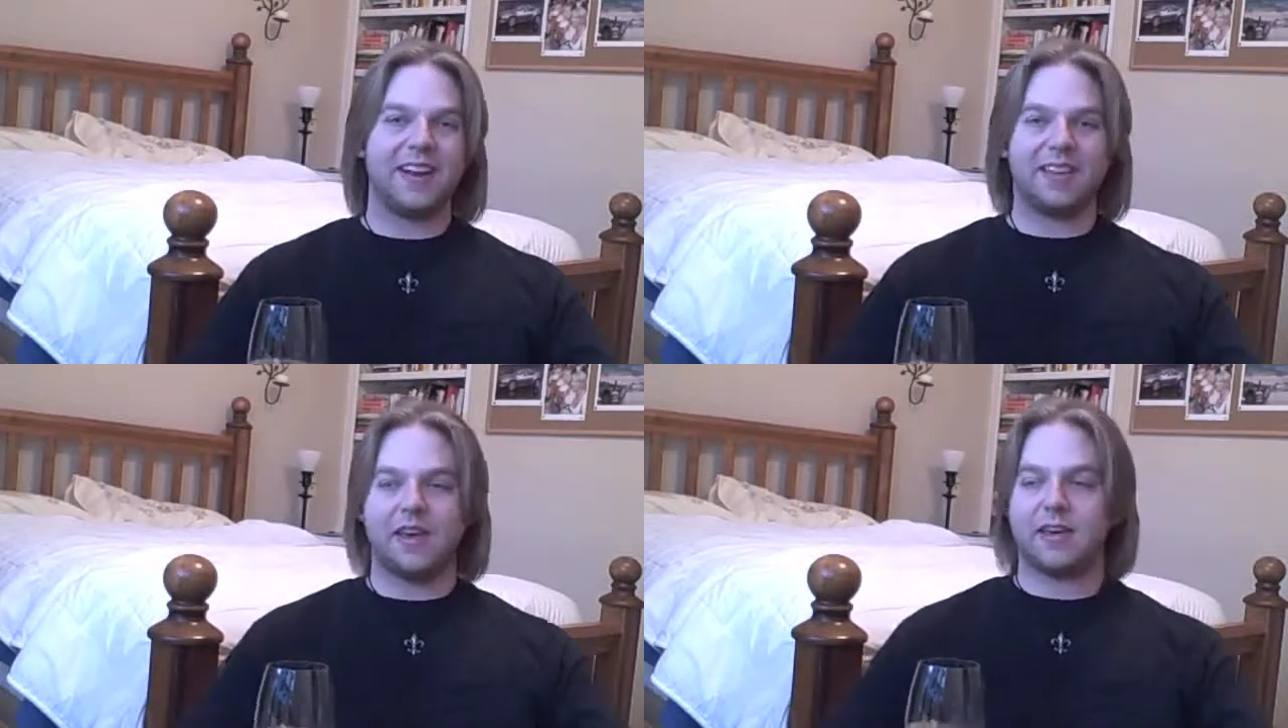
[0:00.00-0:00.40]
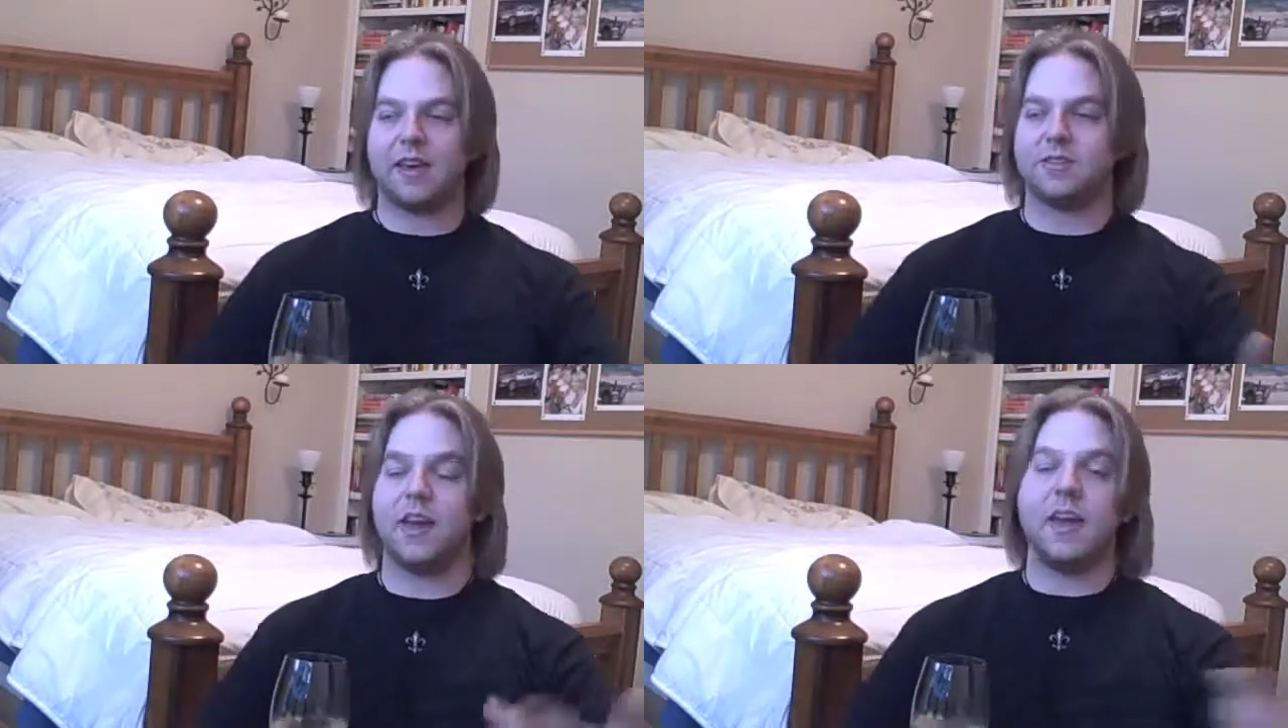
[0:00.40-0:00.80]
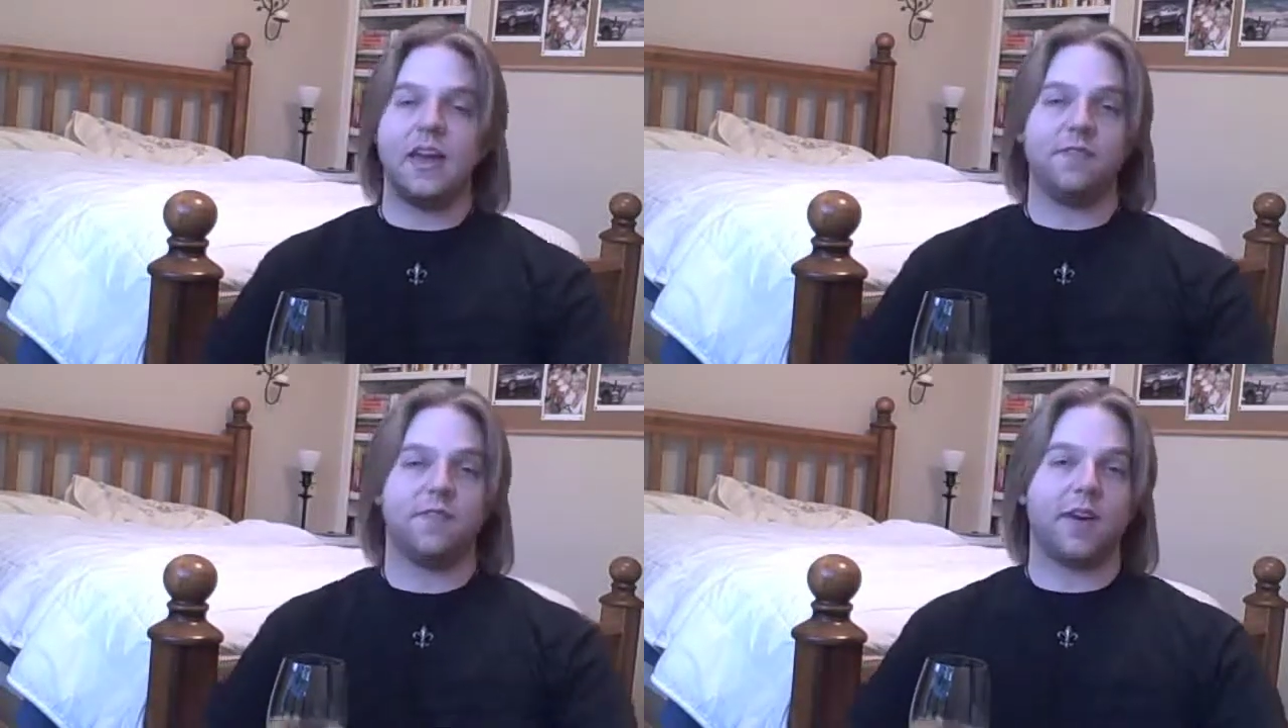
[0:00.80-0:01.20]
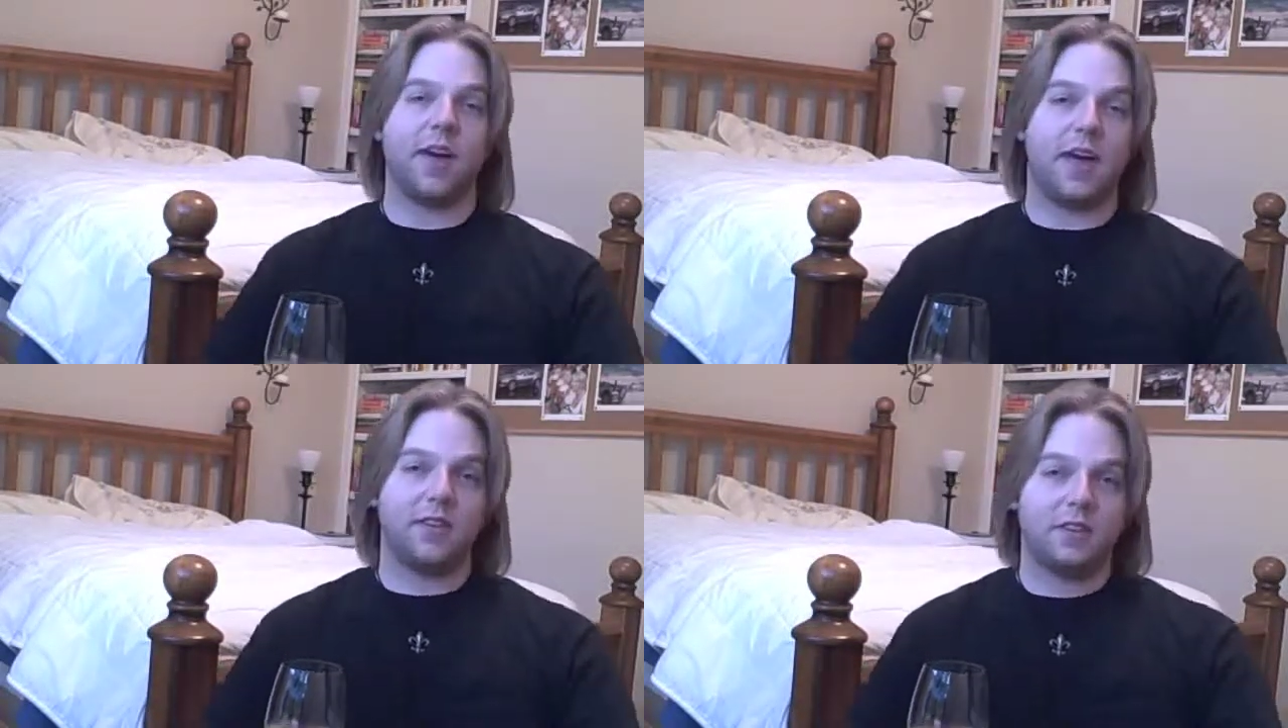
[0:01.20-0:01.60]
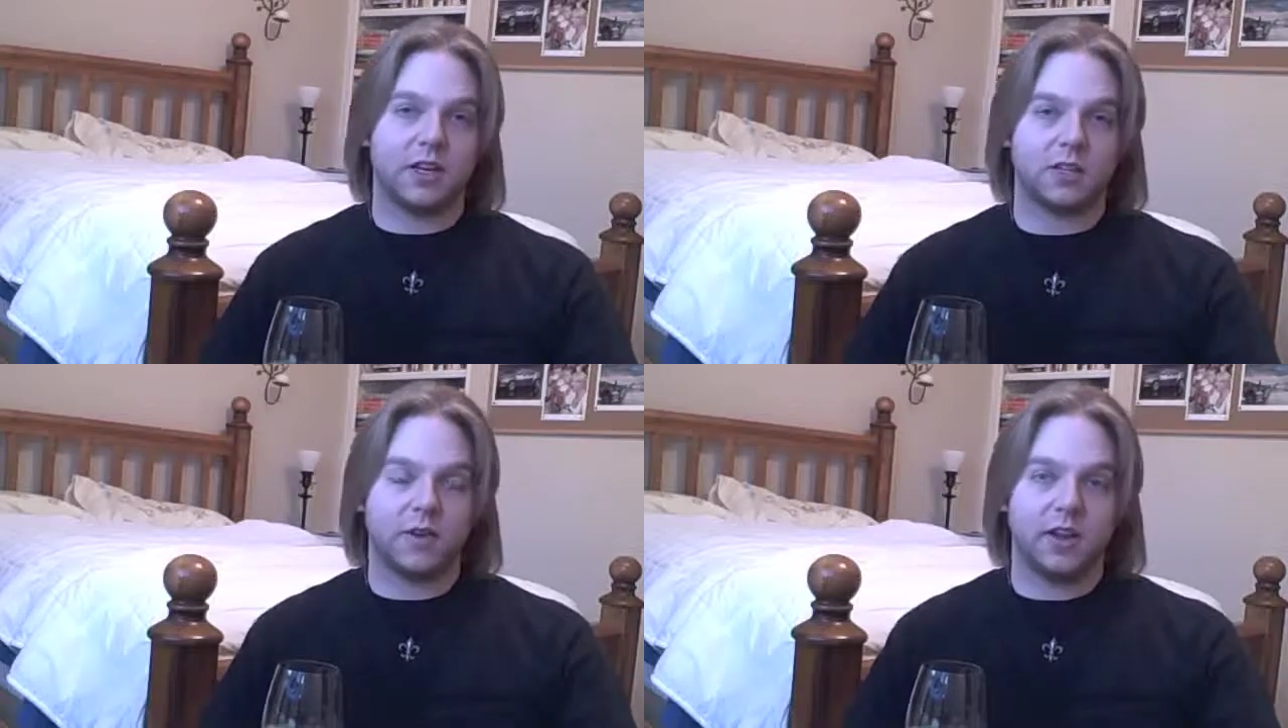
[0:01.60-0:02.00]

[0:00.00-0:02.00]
In that case, even if I had the Dr.